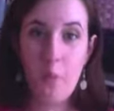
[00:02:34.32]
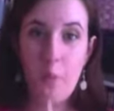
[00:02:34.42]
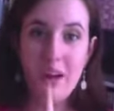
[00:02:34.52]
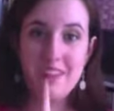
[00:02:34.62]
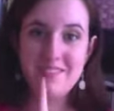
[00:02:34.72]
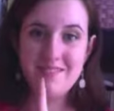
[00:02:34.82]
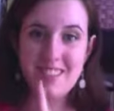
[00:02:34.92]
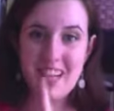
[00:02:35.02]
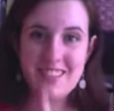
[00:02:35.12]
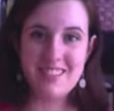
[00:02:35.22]
one
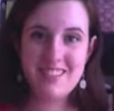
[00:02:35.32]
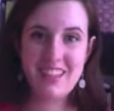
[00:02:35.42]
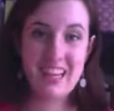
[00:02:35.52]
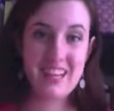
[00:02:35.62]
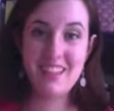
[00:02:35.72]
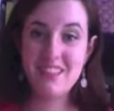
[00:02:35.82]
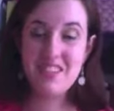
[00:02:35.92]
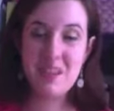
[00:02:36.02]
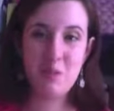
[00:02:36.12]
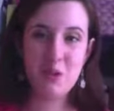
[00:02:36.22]
test. Like I didn't even
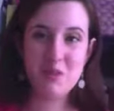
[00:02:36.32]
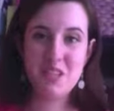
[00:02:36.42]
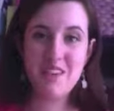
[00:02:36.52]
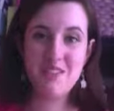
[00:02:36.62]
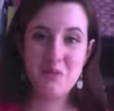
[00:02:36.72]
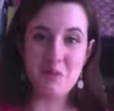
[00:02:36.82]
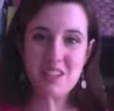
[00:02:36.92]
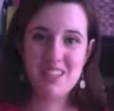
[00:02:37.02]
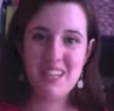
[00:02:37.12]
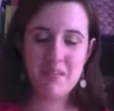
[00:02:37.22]
take multiple times, just
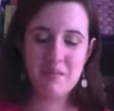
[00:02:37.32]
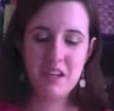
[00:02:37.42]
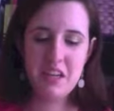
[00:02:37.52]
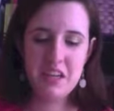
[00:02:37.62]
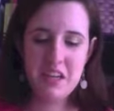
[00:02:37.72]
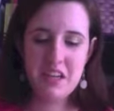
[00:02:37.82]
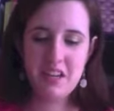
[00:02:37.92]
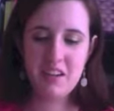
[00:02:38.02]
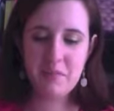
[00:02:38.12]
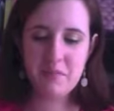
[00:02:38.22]
one time.
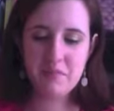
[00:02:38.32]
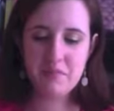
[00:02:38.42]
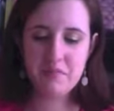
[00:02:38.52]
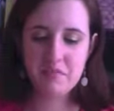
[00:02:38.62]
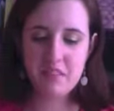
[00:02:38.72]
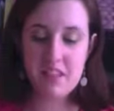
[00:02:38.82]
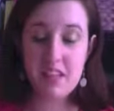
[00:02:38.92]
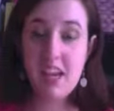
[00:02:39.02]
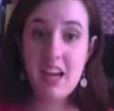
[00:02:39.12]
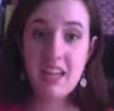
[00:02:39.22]

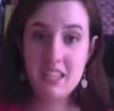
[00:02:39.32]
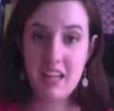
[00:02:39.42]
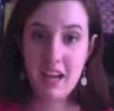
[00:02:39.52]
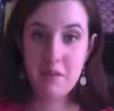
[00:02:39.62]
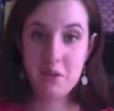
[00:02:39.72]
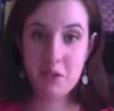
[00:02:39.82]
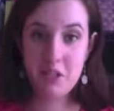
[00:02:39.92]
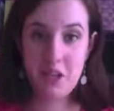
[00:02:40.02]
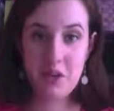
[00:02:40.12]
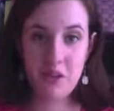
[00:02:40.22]
And today I'm going
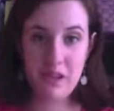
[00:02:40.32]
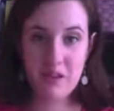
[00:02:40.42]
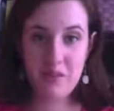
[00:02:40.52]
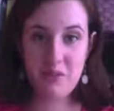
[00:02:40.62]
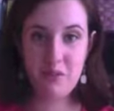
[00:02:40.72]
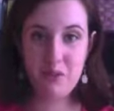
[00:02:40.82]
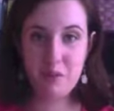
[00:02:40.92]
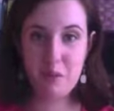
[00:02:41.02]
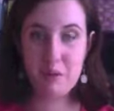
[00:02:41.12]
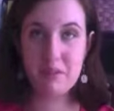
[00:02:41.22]
to go in there
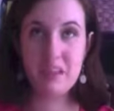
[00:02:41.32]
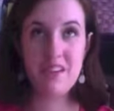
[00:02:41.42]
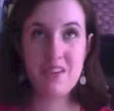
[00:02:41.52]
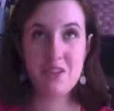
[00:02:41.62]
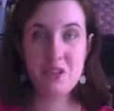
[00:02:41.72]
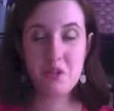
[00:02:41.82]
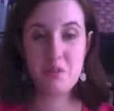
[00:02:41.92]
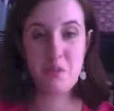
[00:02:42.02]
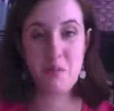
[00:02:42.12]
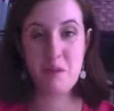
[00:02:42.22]
for probably another
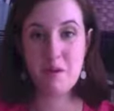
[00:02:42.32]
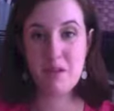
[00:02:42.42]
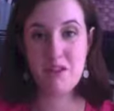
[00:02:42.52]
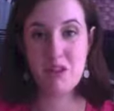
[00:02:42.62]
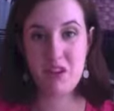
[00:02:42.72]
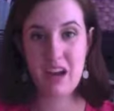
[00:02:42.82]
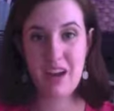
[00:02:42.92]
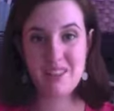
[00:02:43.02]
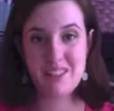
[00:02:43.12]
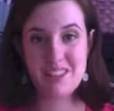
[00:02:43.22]
2 or maybe even 3
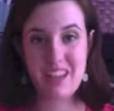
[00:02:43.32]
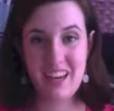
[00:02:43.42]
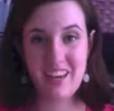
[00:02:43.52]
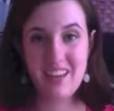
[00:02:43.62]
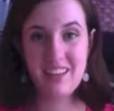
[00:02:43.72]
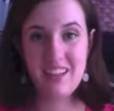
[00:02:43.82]
hours and take it